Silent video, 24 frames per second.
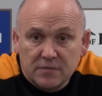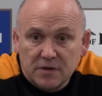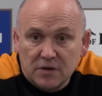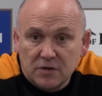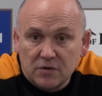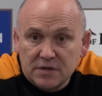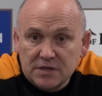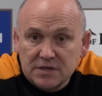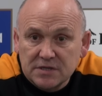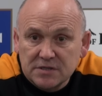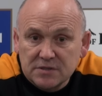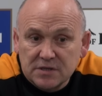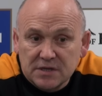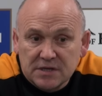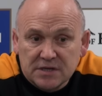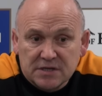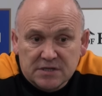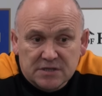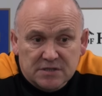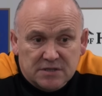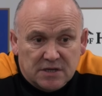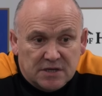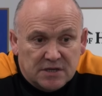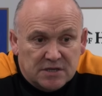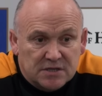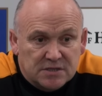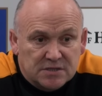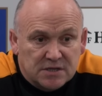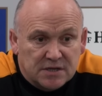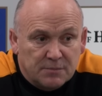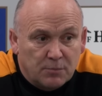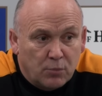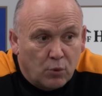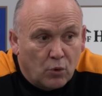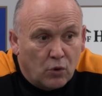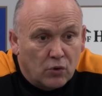You know, he's
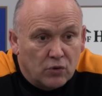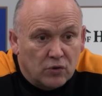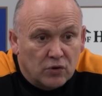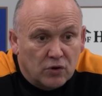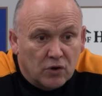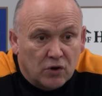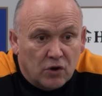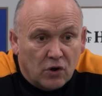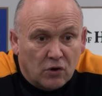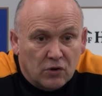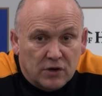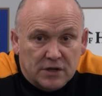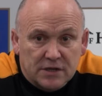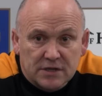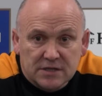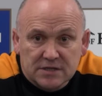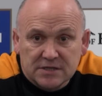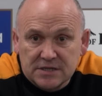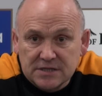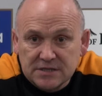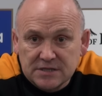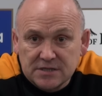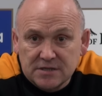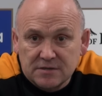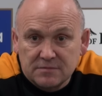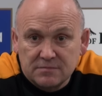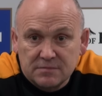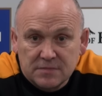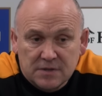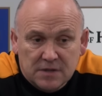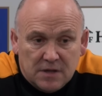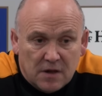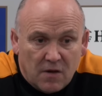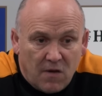an important cog in the system.